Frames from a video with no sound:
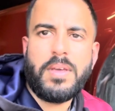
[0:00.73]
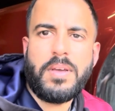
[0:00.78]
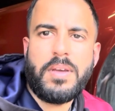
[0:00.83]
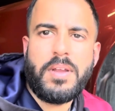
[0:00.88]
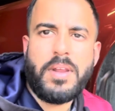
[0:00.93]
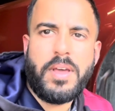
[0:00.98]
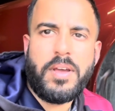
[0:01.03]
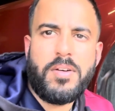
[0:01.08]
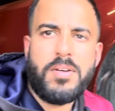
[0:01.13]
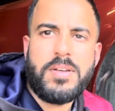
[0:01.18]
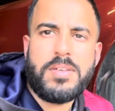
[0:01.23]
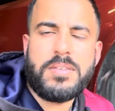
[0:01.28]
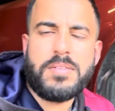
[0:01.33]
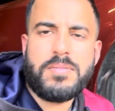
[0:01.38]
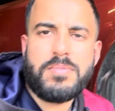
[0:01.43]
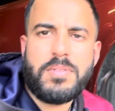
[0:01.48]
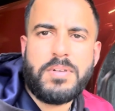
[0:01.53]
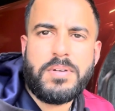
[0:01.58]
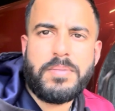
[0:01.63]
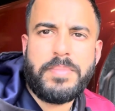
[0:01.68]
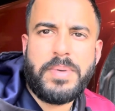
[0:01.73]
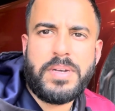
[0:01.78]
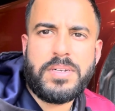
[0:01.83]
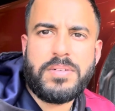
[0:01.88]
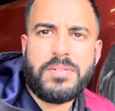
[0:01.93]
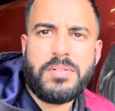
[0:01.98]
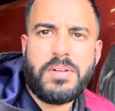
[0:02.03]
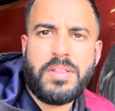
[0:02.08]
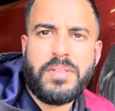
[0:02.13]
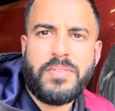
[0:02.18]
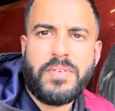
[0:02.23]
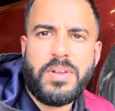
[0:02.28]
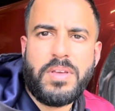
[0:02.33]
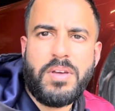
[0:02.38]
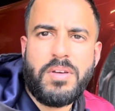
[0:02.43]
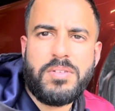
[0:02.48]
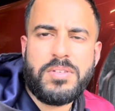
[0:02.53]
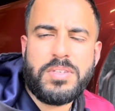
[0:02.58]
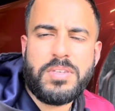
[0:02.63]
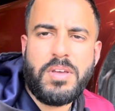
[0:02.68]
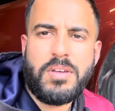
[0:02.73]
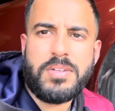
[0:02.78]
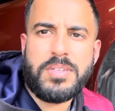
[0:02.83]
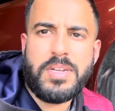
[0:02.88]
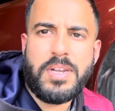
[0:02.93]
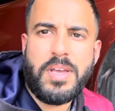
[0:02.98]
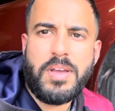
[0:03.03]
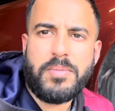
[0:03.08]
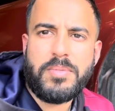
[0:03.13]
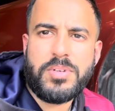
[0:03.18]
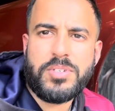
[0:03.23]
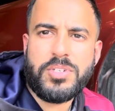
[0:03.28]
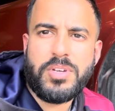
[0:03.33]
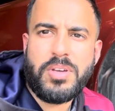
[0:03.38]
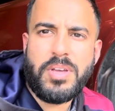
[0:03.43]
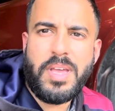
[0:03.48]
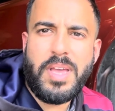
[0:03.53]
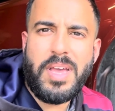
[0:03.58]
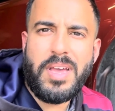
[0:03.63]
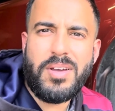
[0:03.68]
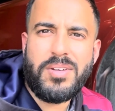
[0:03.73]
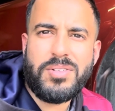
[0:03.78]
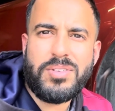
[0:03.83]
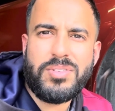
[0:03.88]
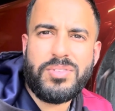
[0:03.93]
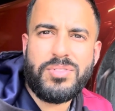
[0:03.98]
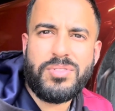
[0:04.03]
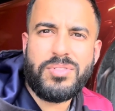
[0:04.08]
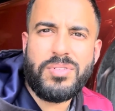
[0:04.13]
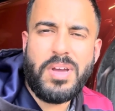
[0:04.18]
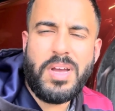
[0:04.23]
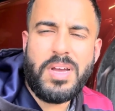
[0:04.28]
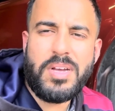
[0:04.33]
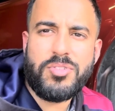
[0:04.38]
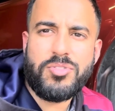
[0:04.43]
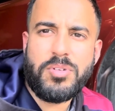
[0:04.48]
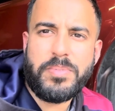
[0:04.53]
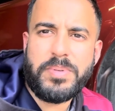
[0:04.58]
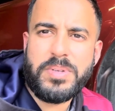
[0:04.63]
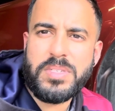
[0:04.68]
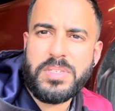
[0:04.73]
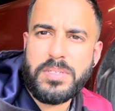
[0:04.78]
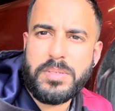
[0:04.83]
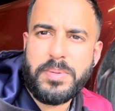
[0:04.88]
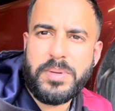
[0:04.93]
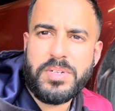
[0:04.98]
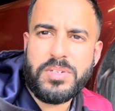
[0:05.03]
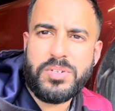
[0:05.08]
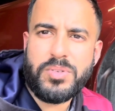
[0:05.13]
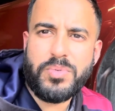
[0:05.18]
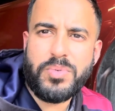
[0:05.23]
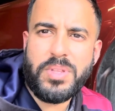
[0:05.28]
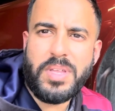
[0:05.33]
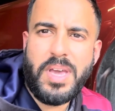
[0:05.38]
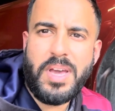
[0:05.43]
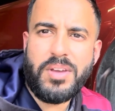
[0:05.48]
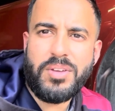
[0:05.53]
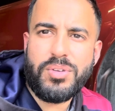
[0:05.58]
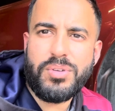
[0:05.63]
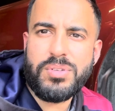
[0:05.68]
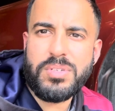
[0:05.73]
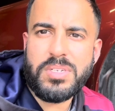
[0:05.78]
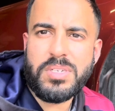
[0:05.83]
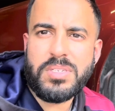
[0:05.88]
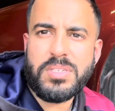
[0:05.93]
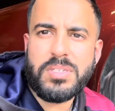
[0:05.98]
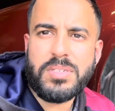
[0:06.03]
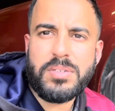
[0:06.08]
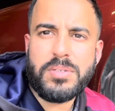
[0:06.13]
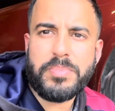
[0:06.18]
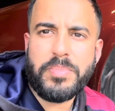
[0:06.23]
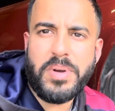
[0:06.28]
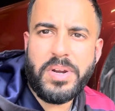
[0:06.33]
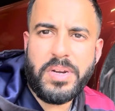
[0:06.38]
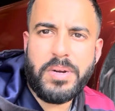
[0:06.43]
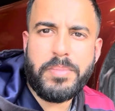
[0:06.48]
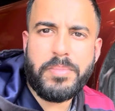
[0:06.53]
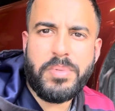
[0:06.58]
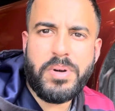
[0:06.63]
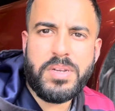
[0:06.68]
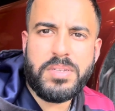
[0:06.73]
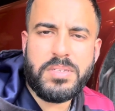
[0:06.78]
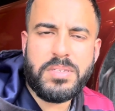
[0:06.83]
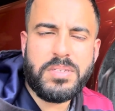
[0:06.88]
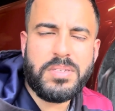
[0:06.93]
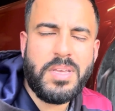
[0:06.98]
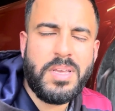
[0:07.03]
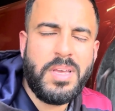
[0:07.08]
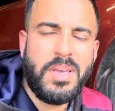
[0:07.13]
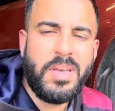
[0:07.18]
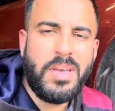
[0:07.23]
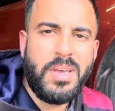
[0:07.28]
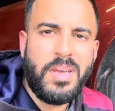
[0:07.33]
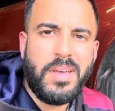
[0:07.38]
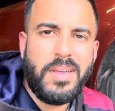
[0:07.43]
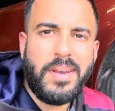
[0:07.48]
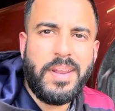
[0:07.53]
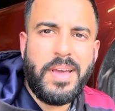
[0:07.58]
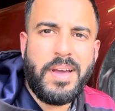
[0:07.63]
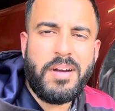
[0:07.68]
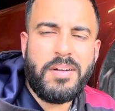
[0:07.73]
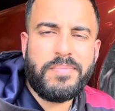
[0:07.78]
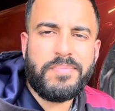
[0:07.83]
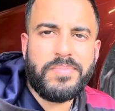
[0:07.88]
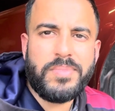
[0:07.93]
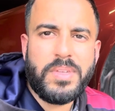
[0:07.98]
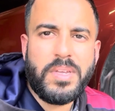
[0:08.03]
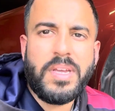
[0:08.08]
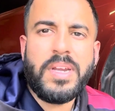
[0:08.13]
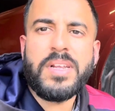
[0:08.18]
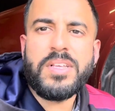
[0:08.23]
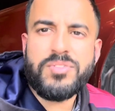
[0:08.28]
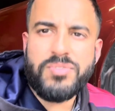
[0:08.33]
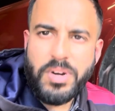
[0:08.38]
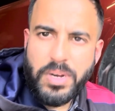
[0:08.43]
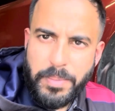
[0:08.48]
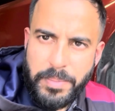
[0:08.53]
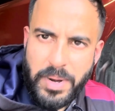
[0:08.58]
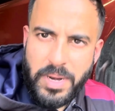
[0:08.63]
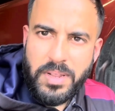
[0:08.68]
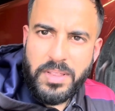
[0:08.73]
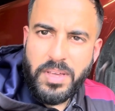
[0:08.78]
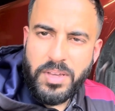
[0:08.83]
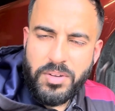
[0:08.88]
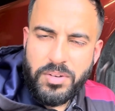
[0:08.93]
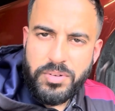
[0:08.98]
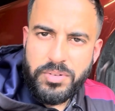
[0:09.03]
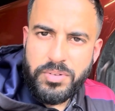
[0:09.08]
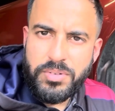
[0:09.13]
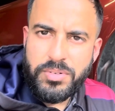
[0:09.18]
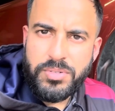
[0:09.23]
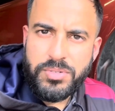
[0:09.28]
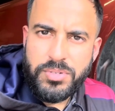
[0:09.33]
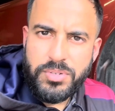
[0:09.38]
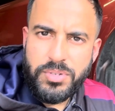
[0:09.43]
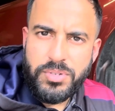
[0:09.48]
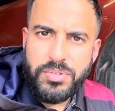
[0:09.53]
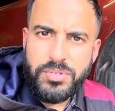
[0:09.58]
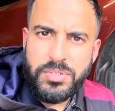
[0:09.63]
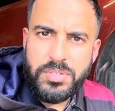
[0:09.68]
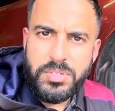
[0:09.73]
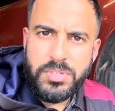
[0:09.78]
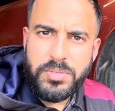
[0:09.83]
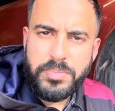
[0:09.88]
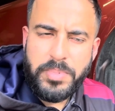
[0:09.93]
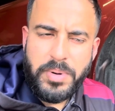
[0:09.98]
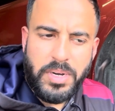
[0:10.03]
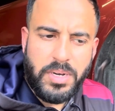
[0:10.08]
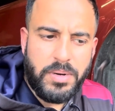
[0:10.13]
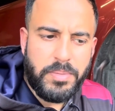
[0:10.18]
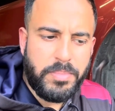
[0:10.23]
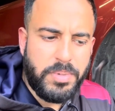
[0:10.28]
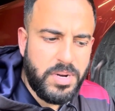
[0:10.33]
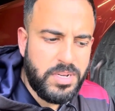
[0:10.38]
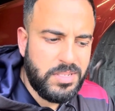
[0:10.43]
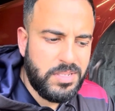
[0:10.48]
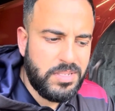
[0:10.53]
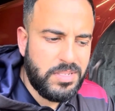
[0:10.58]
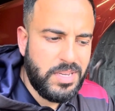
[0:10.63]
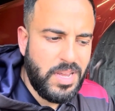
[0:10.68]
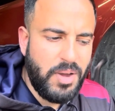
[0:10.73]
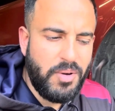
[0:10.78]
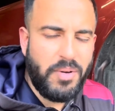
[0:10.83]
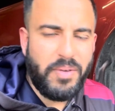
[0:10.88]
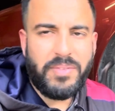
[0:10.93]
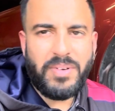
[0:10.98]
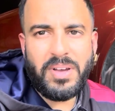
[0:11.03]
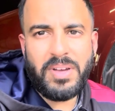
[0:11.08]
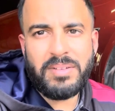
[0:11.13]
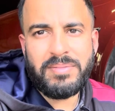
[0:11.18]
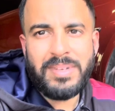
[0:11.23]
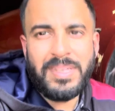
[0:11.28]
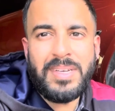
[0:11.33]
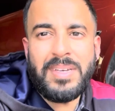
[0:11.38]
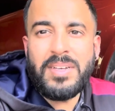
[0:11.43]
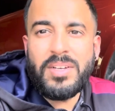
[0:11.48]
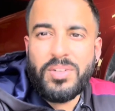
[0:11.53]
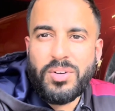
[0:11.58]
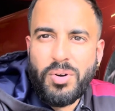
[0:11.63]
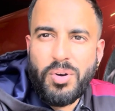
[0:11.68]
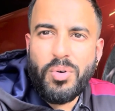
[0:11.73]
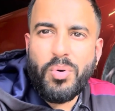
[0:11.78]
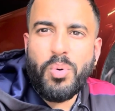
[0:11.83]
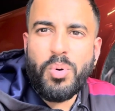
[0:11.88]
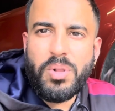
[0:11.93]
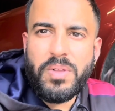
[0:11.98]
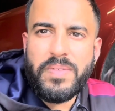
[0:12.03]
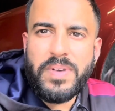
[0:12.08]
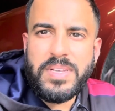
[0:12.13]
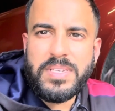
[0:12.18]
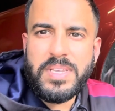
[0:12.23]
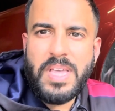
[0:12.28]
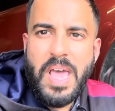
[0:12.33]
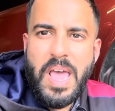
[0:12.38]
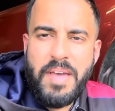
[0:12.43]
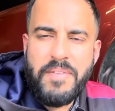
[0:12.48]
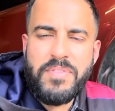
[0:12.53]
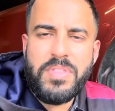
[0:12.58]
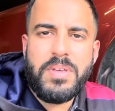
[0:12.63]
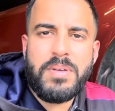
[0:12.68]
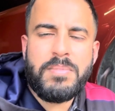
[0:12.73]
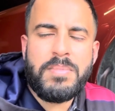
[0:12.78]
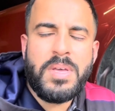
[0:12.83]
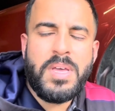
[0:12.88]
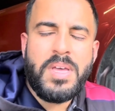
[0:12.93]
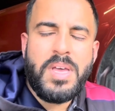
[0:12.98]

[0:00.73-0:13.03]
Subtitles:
Hey guys, welcome back to another video. So today I'm going to show you how to drop your suspension without using spring compressors. Now, it is recommended that you do use spring compressors, however not all of us have them.